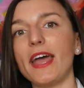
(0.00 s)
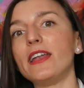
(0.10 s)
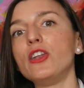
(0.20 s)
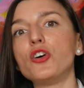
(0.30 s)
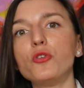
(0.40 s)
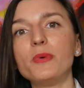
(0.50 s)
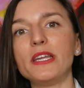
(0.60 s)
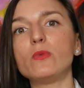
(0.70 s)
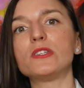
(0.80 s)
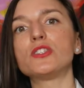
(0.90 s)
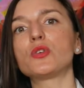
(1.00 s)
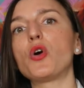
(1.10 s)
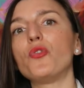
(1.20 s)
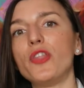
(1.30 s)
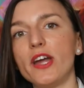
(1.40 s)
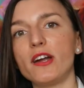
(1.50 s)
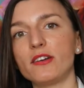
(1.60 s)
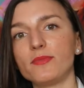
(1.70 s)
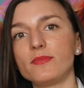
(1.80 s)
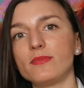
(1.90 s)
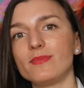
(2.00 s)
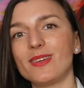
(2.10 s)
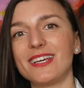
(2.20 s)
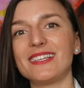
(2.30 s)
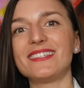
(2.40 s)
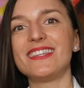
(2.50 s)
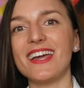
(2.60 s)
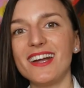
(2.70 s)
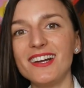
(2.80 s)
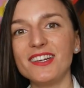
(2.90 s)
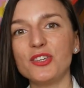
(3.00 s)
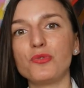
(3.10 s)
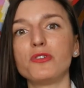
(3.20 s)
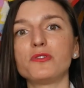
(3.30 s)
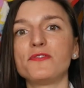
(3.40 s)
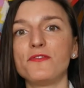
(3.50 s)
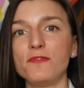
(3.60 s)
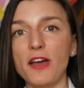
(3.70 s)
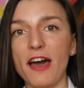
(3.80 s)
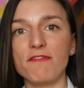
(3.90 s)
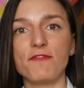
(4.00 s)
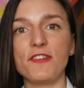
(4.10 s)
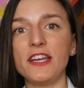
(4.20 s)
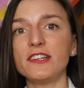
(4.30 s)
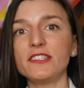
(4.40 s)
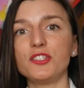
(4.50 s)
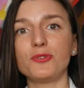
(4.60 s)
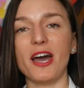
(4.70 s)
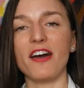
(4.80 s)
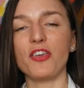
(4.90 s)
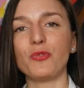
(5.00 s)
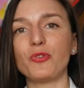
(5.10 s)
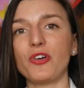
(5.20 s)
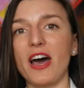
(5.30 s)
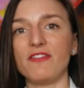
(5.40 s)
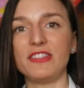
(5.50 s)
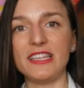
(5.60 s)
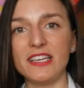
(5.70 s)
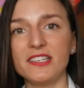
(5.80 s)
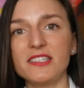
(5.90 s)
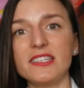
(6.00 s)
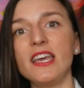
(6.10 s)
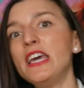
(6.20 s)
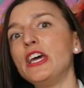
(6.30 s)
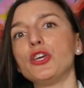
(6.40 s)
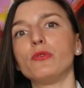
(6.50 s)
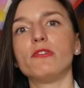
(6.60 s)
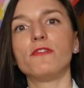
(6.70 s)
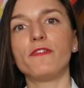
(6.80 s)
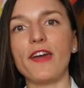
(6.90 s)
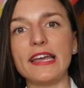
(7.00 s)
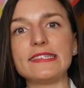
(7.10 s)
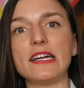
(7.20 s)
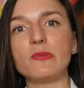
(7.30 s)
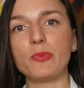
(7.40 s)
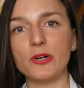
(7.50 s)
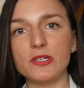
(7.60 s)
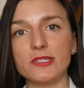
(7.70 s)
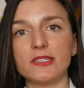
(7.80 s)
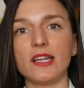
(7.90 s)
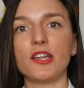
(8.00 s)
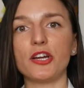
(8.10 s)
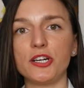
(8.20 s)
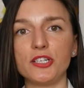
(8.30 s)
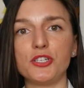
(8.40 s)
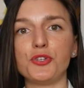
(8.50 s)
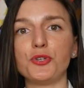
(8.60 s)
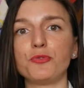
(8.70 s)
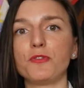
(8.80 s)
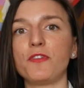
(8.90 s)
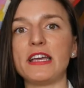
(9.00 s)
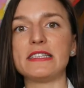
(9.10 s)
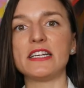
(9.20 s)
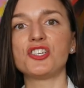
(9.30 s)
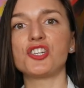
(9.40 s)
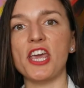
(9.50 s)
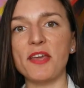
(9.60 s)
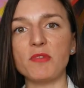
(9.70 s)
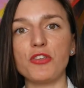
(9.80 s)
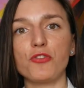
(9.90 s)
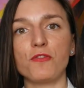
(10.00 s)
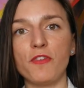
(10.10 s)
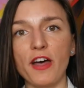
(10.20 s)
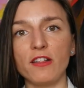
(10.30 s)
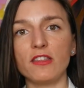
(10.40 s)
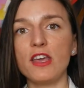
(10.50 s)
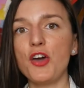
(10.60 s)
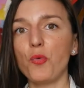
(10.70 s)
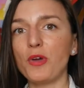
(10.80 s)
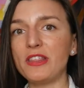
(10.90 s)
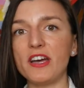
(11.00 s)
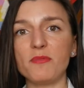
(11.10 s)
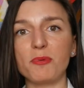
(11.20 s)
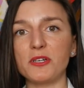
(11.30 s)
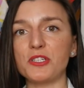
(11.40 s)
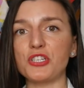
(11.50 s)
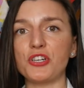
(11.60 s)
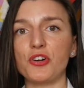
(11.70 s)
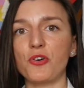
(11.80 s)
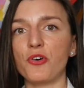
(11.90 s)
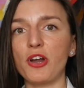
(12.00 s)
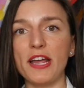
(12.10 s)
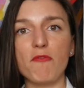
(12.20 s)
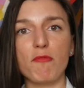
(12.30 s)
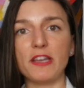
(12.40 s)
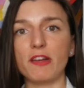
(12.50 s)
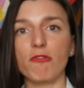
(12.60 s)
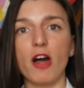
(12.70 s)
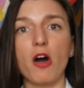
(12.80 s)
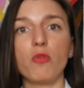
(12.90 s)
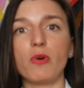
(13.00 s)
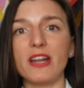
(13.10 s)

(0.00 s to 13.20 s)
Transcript: And nobody wants to go there. Because there you will have fears, you will have tears, you will face that person that hurt you, you will face that shame that you felt with that person or with the crowd.